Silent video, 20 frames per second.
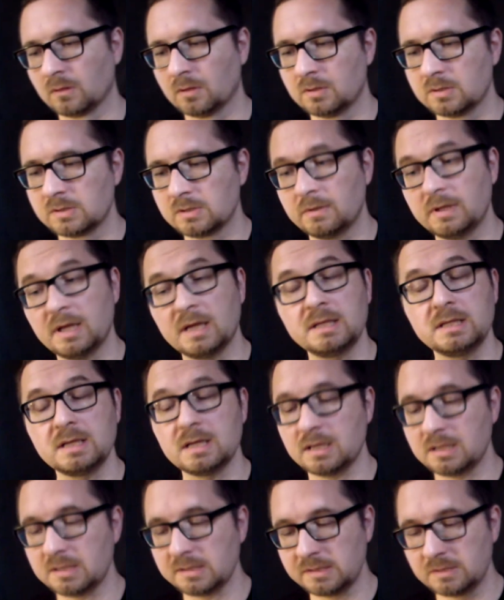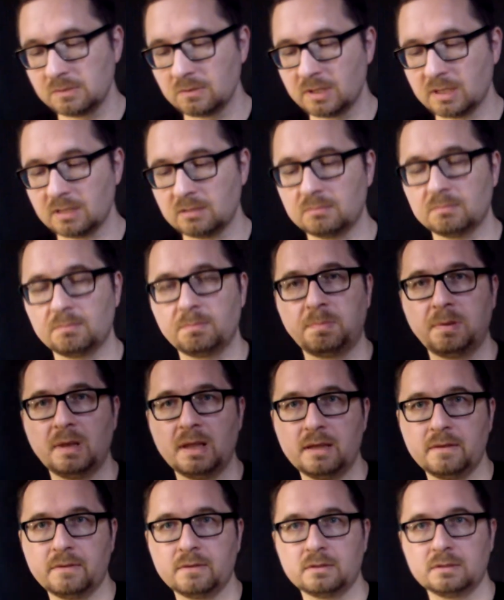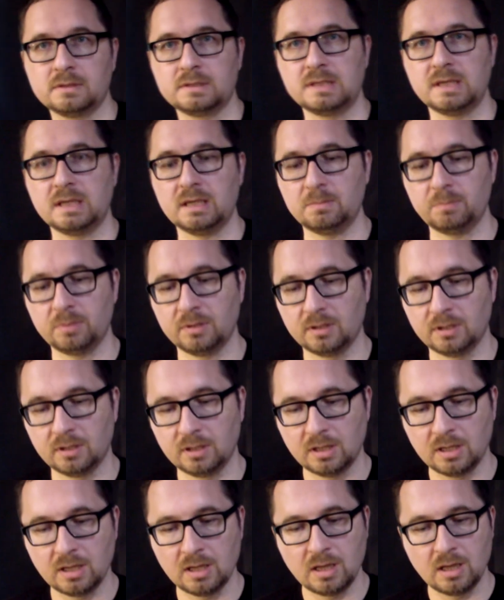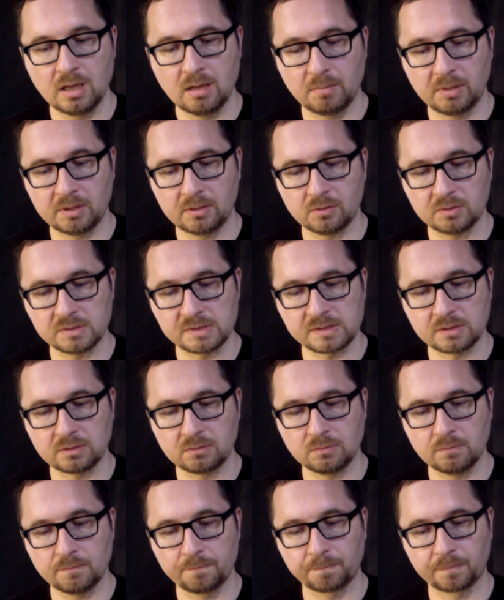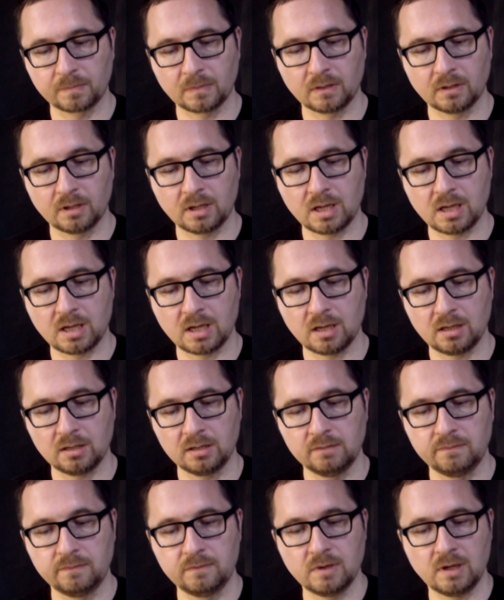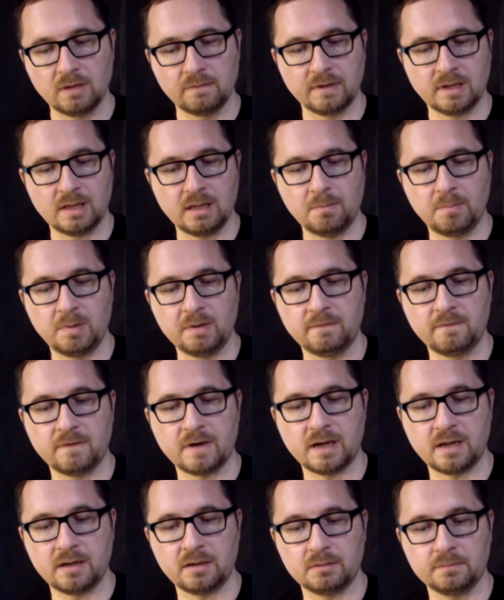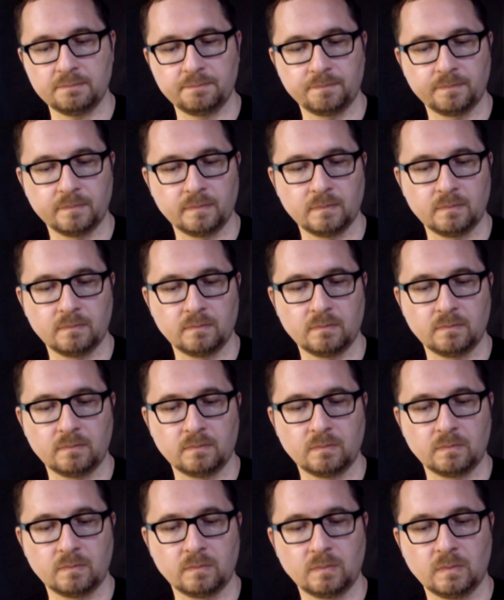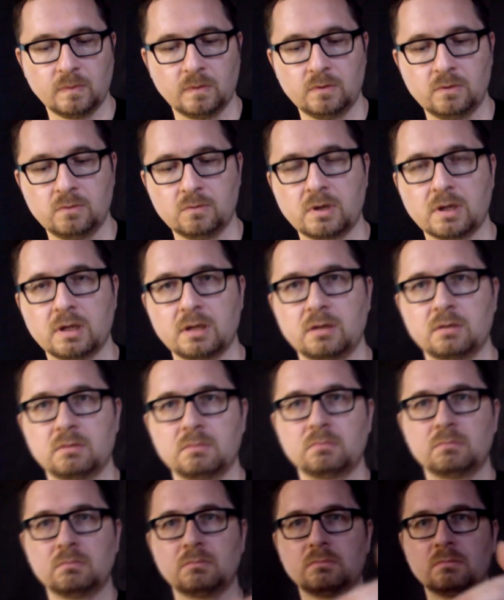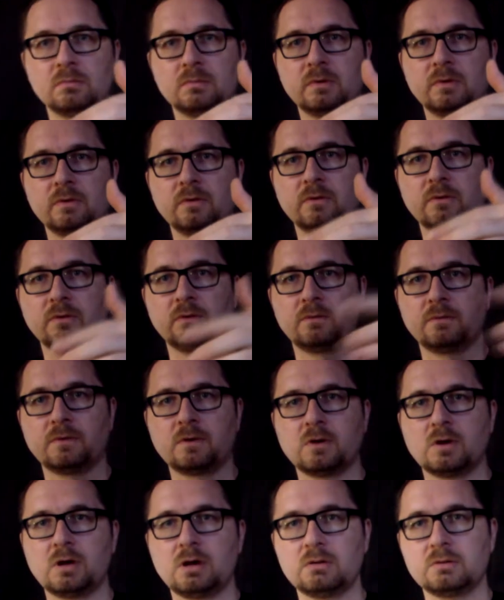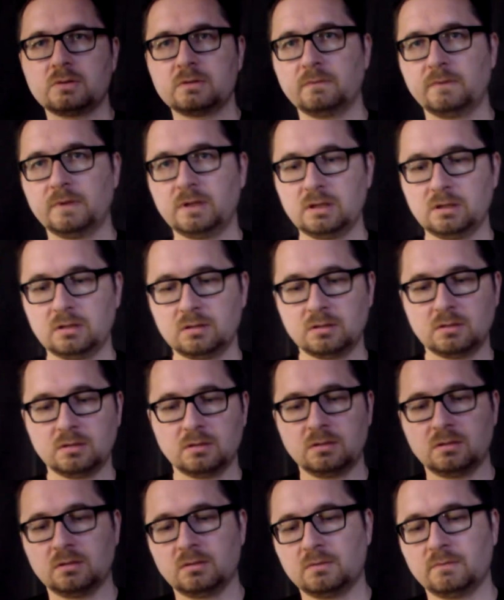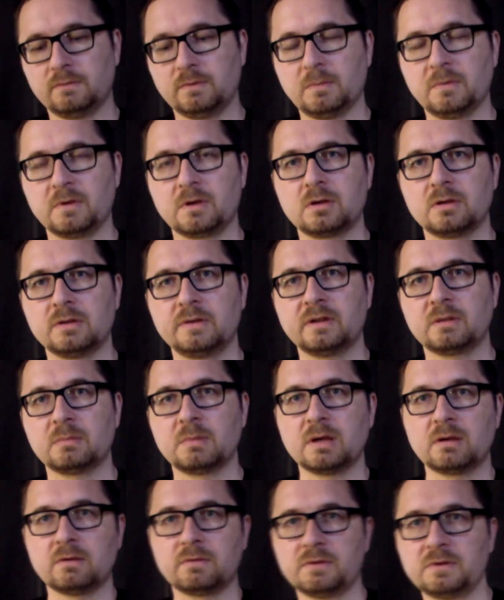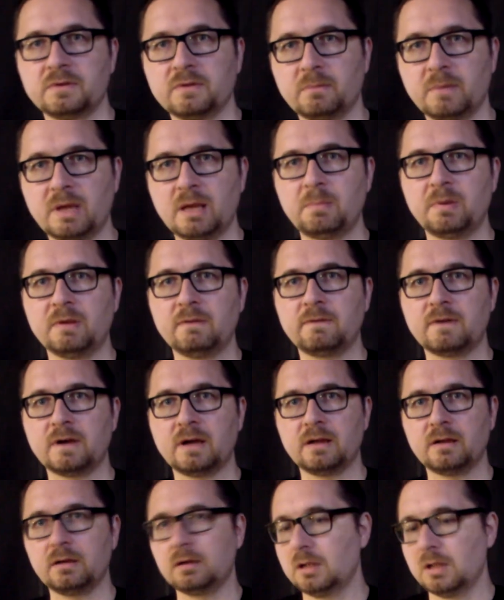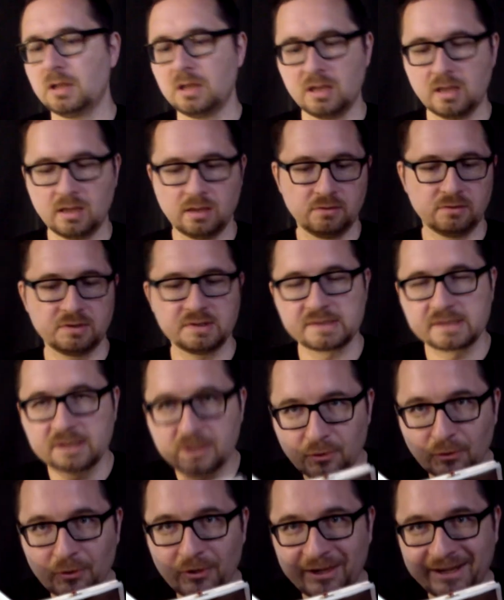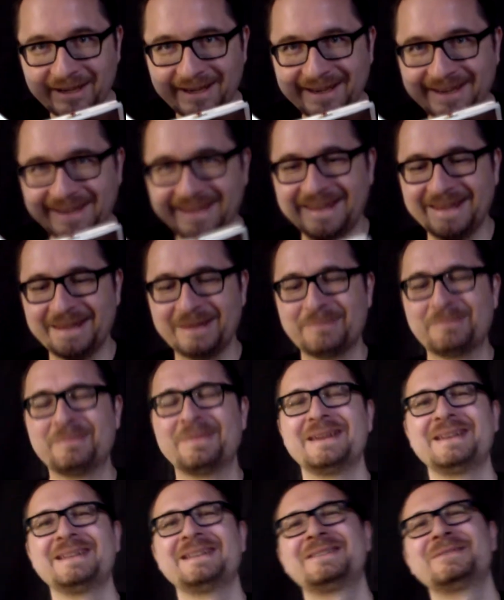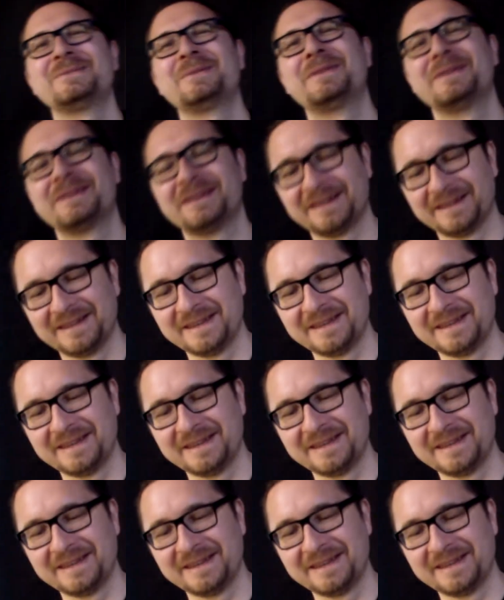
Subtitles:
So the idea is you can play the tape, but also if you have an amplifier, you can sort of go out of from the contact microphone to the amplifier, and you can scream into